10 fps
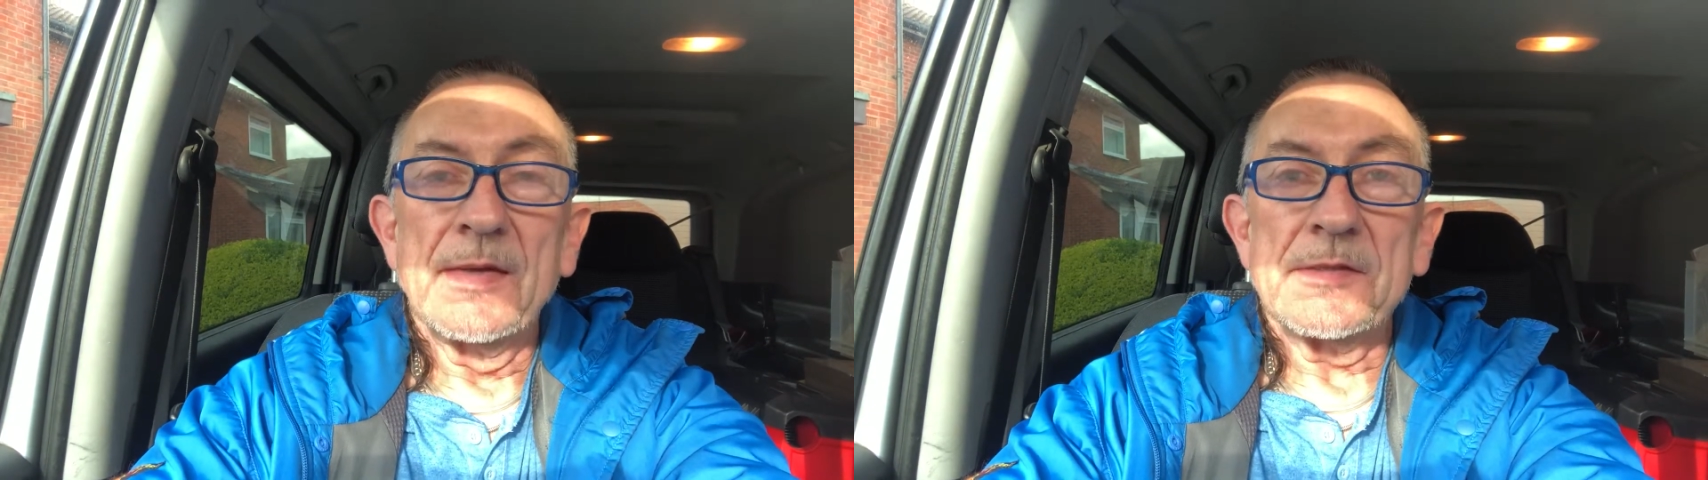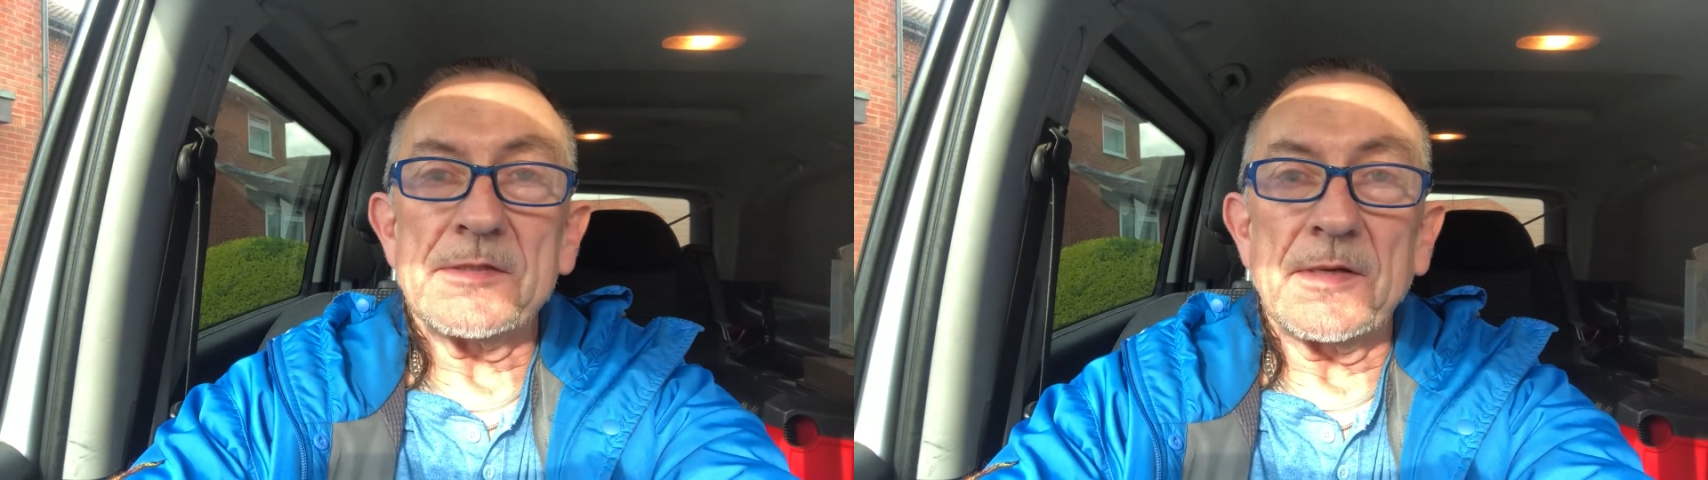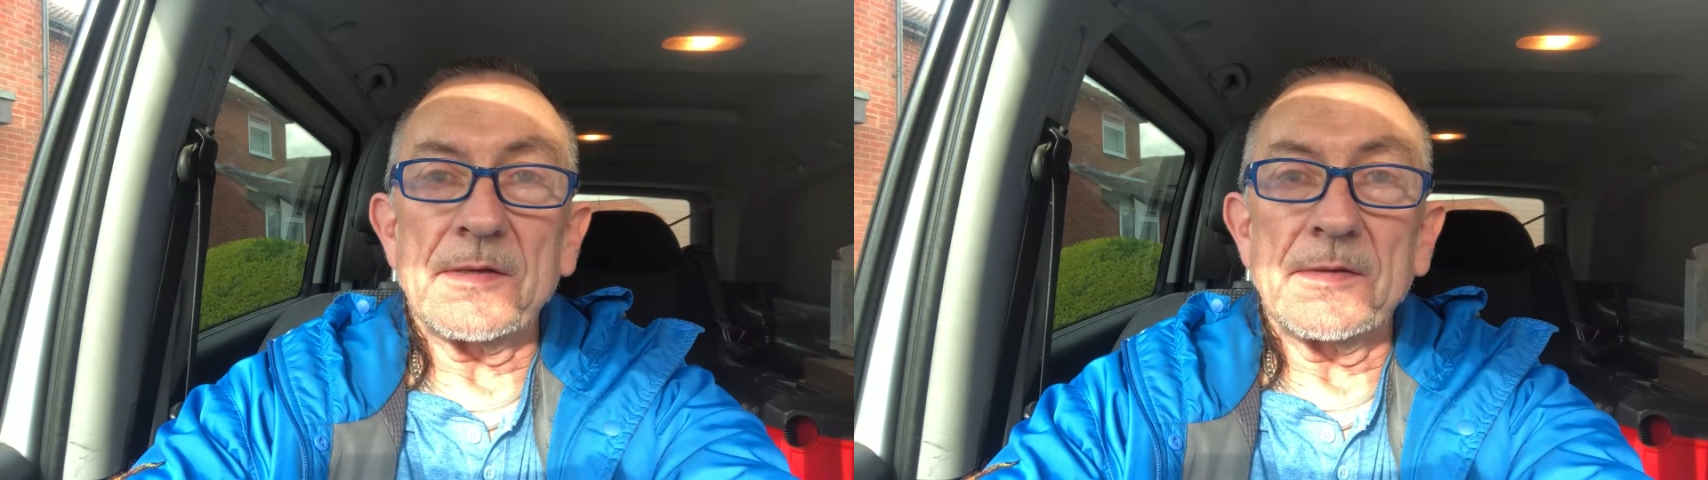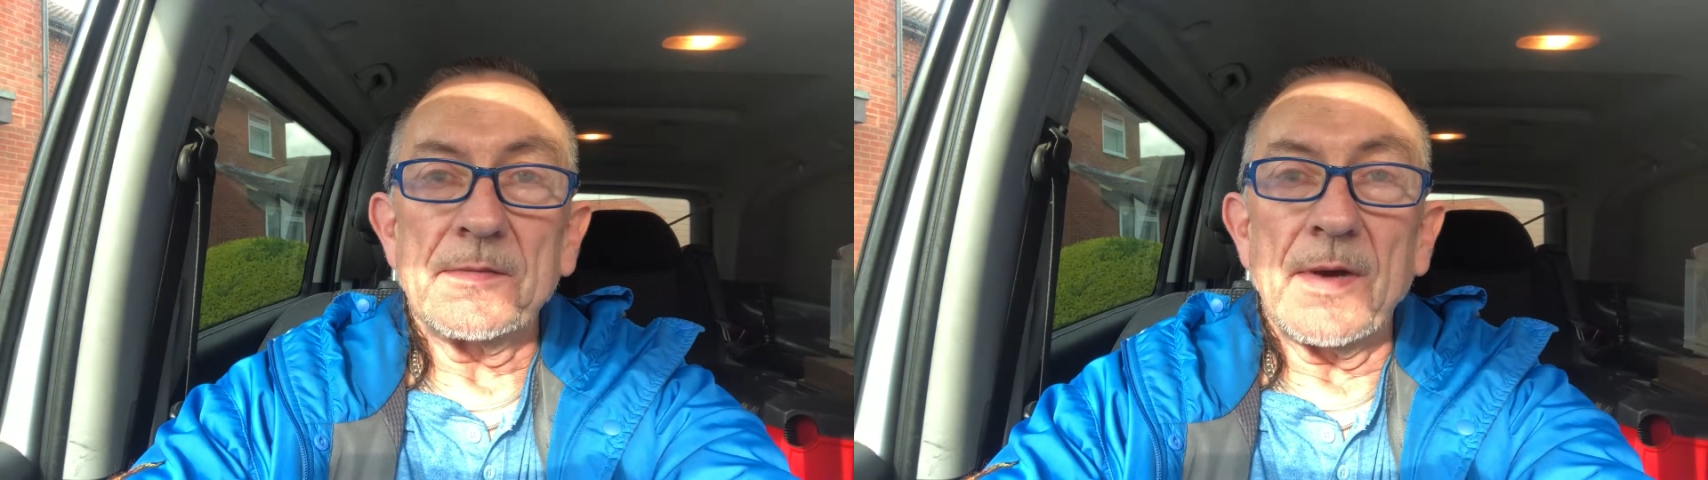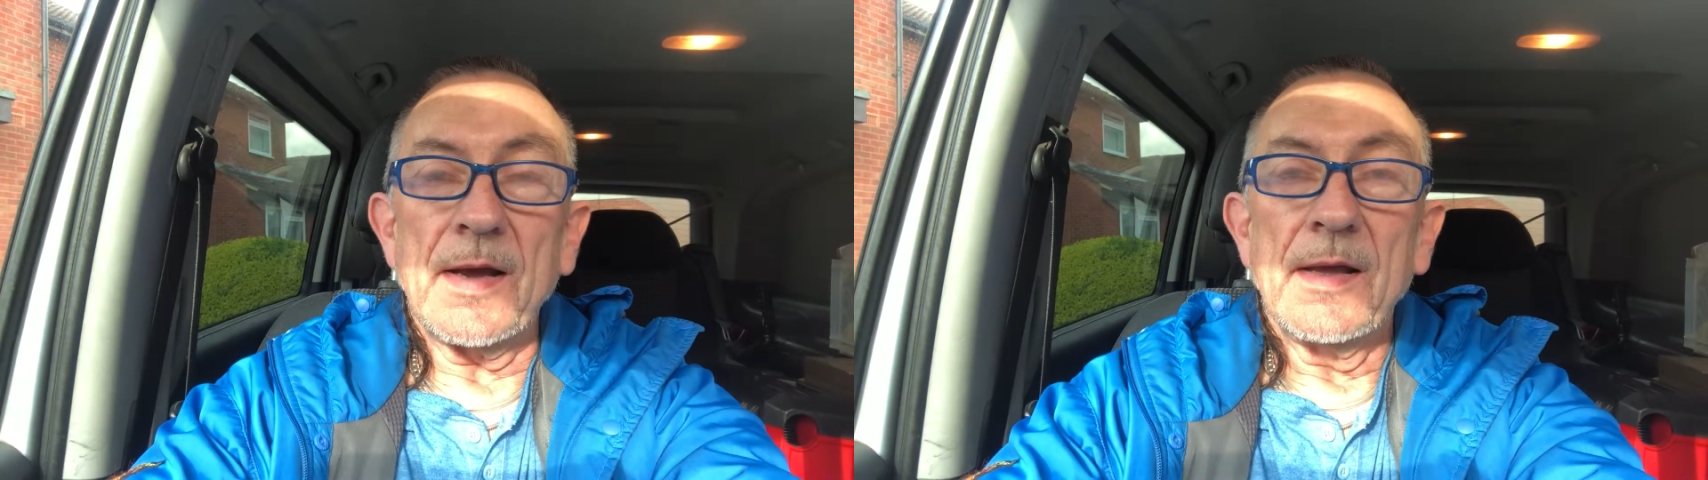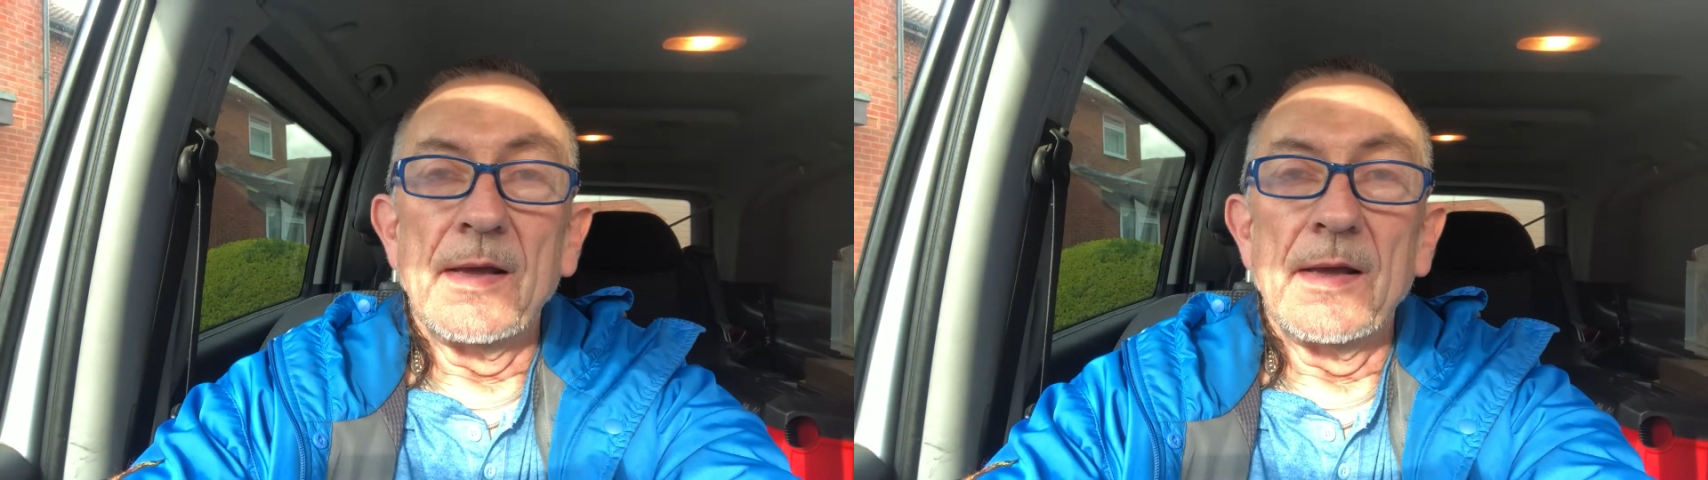So